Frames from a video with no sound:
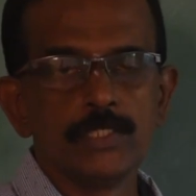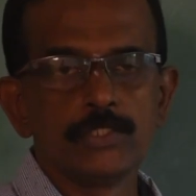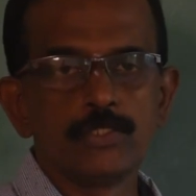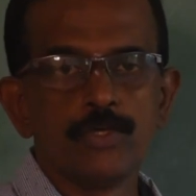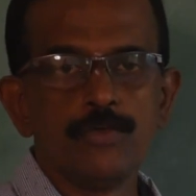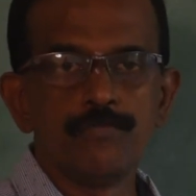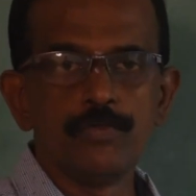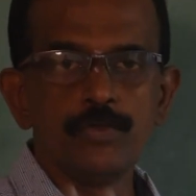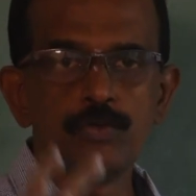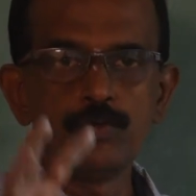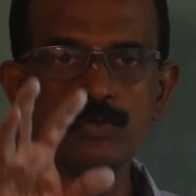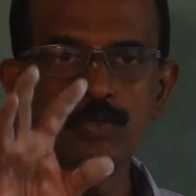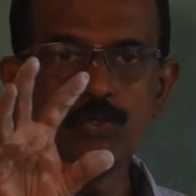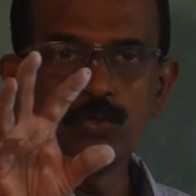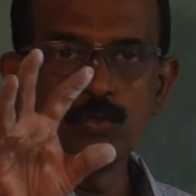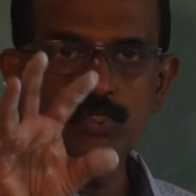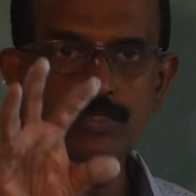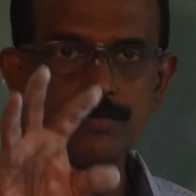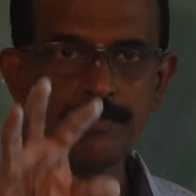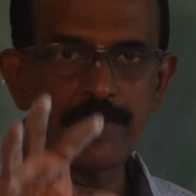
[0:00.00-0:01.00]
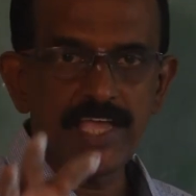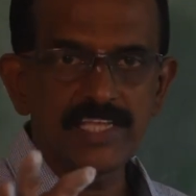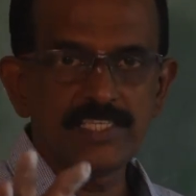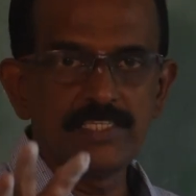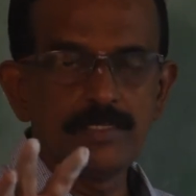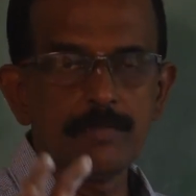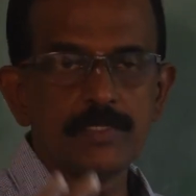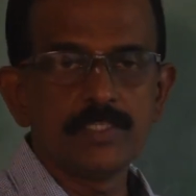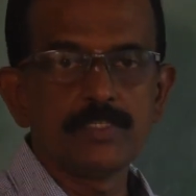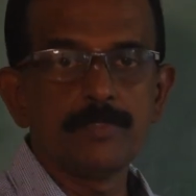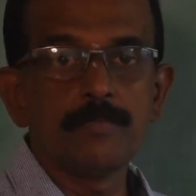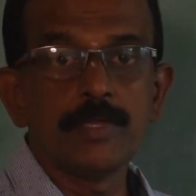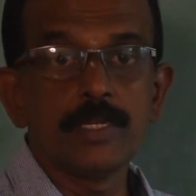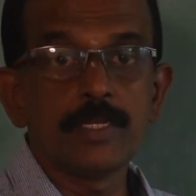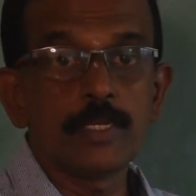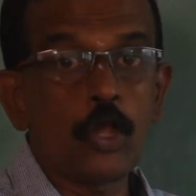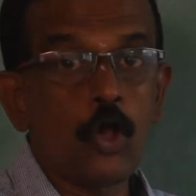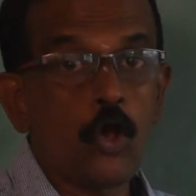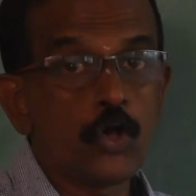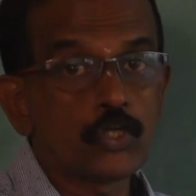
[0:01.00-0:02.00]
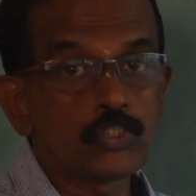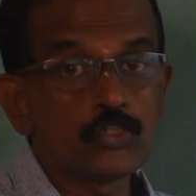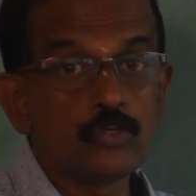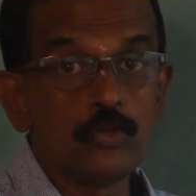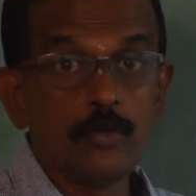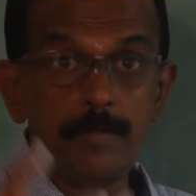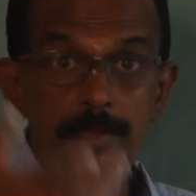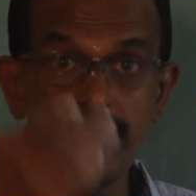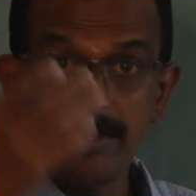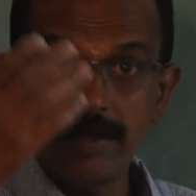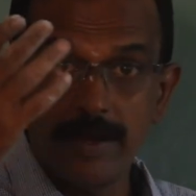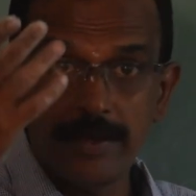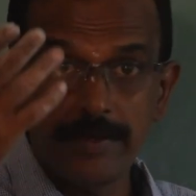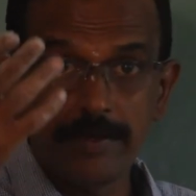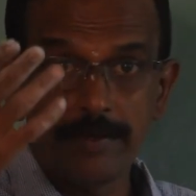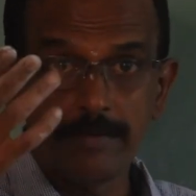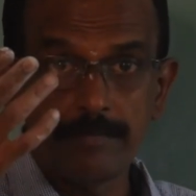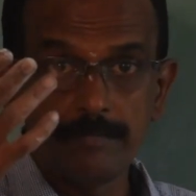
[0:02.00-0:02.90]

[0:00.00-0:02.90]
So, if you use maximum cement, cost will be high.